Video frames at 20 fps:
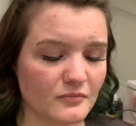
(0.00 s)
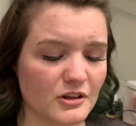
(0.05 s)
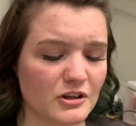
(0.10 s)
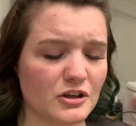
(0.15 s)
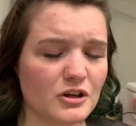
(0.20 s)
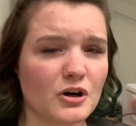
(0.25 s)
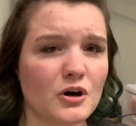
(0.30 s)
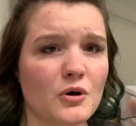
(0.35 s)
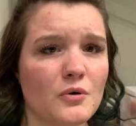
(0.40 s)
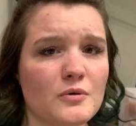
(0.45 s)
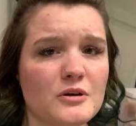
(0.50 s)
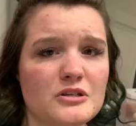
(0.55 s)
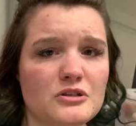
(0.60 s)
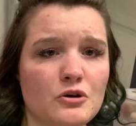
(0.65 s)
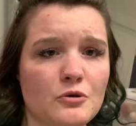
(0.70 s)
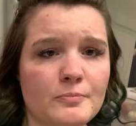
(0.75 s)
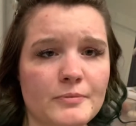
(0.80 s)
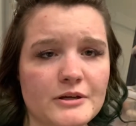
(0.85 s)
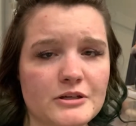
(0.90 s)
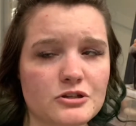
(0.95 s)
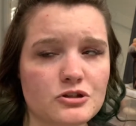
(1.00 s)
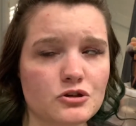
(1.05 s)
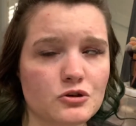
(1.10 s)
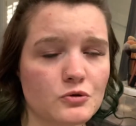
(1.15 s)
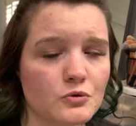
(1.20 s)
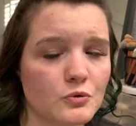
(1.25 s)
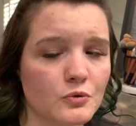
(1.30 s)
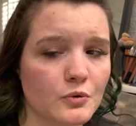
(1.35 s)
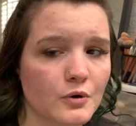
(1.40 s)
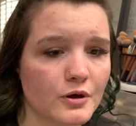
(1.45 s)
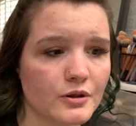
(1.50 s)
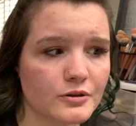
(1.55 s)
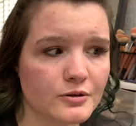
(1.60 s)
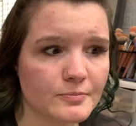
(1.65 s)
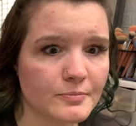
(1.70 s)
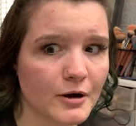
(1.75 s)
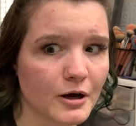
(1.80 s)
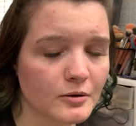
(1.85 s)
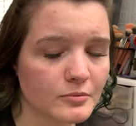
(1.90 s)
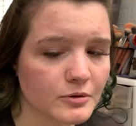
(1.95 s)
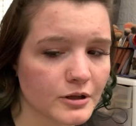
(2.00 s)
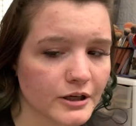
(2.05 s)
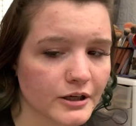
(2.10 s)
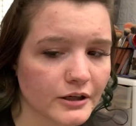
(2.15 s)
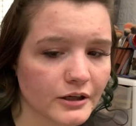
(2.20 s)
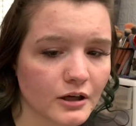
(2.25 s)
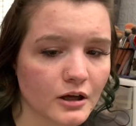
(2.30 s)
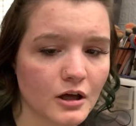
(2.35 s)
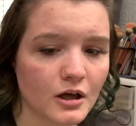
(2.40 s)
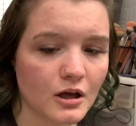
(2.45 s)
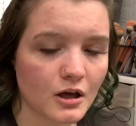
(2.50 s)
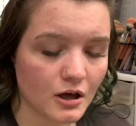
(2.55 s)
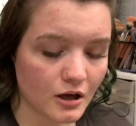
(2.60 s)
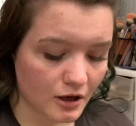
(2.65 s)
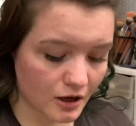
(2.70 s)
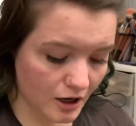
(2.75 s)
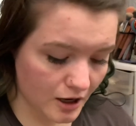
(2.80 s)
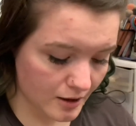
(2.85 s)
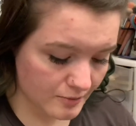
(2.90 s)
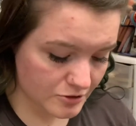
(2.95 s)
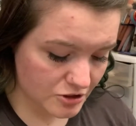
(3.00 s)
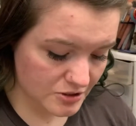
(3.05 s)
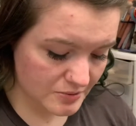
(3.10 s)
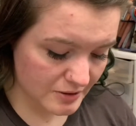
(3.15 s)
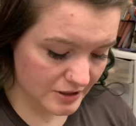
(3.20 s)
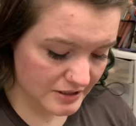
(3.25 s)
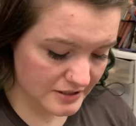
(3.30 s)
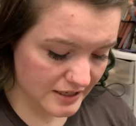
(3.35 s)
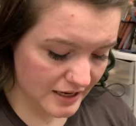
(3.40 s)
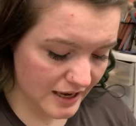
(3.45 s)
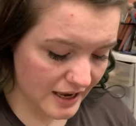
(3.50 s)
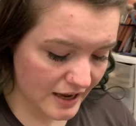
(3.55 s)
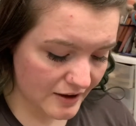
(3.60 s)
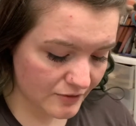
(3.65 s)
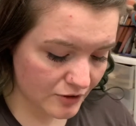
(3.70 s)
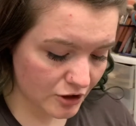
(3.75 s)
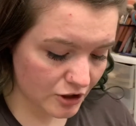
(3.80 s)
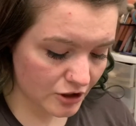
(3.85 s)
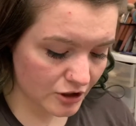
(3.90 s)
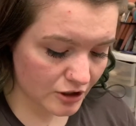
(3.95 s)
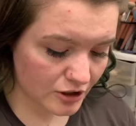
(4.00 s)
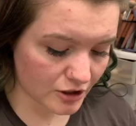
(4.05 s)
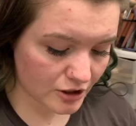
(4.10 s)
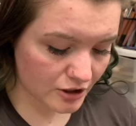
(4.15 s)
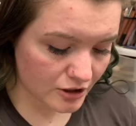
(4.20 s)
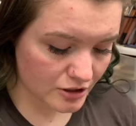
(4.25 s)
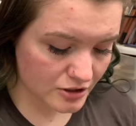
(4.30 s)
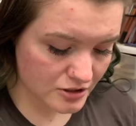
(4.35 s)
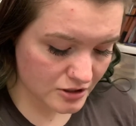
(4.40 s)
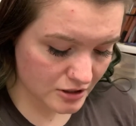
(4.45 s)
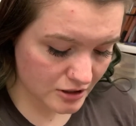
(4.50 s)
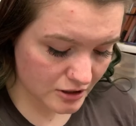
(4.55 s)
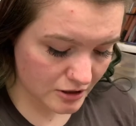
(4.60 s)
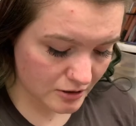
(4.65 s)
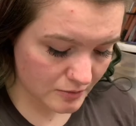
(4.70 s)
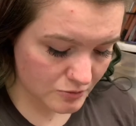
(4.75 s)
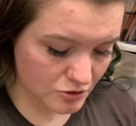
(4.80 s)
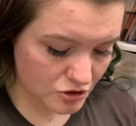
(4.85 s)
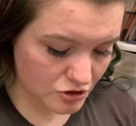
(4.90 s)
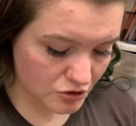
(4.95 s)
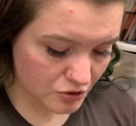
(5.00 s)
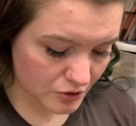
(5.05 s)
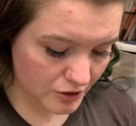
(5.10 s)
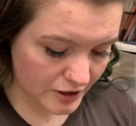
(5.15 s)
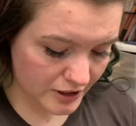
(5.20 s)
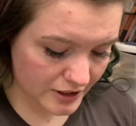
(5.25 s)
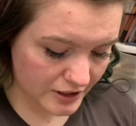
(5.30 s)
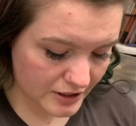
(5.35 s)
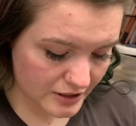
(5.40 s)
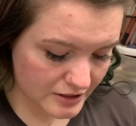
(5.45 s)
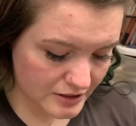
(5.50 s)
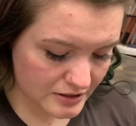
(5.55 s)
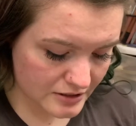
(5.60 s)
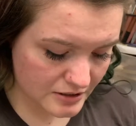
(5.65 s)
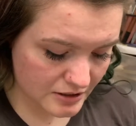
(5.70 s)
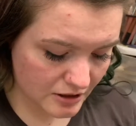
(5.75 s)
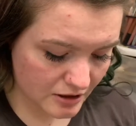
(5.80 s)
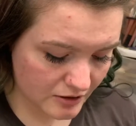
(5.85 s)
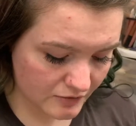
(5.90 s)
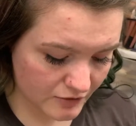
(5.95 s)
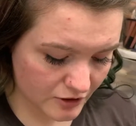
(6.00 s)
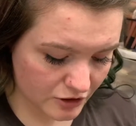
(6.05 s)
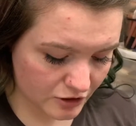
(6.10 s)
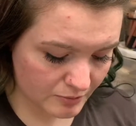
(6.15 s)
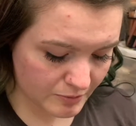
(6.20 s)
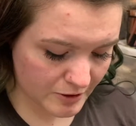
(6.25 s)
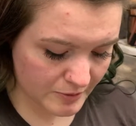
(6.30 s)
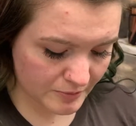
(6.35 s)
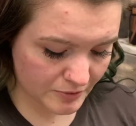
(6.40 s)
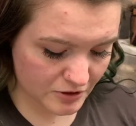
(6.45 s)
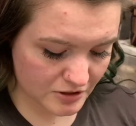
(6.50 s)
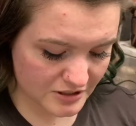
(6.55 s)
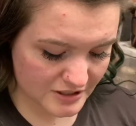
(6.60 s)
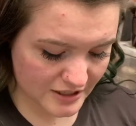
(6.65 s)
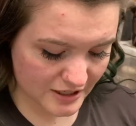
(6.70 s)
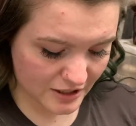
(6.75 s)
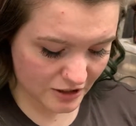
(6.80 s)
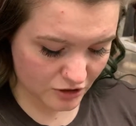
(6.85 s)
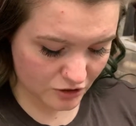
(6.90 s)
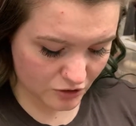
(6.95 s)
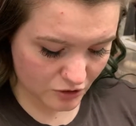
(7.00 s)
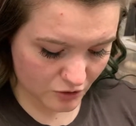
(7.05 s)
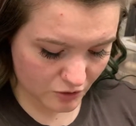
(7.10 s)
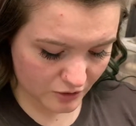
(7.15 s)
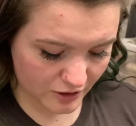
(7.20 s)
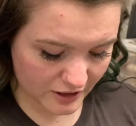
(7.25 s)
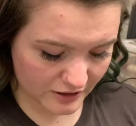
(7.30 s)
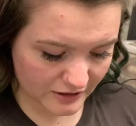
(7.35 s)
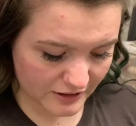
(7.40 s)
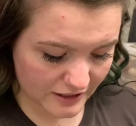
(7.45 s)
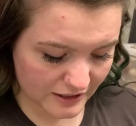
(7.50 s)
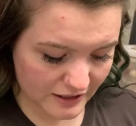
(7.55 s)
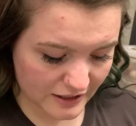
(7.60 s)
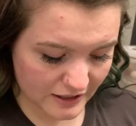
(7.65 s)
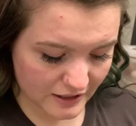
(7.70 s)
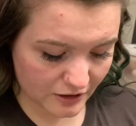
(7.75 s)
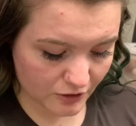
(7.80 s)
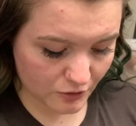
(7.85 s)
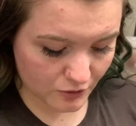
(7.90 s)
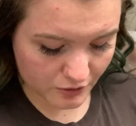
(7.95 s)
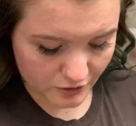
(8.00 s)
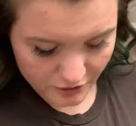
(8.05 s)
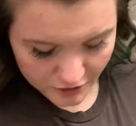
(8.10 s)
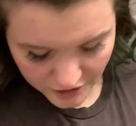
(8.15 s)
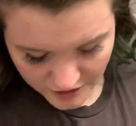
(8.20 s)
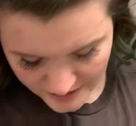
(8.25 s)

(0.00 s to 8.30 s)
you know, is open to the public, just because I have heard some stories of other people saying, you know, like they can't go to their